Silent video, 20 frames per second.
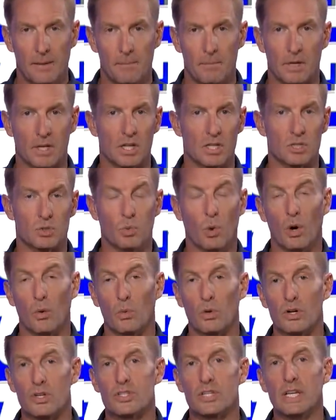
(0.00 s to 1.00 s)
because what
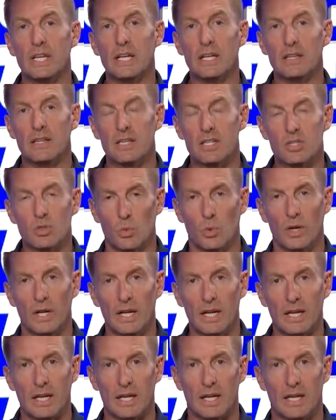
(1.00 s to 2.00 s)
we're seeing this
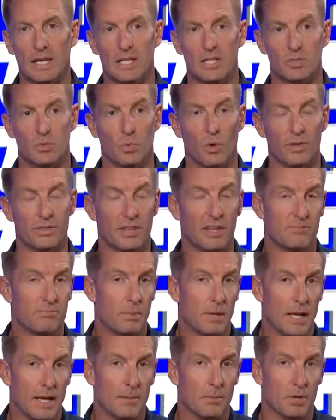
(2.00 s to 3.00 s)
week is what they've
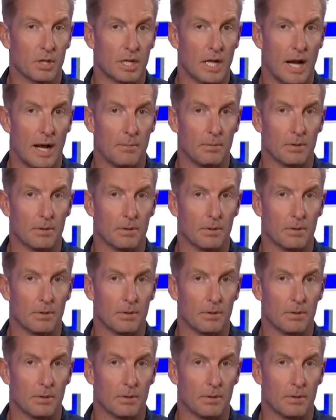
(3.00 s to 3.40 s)
been able to cobble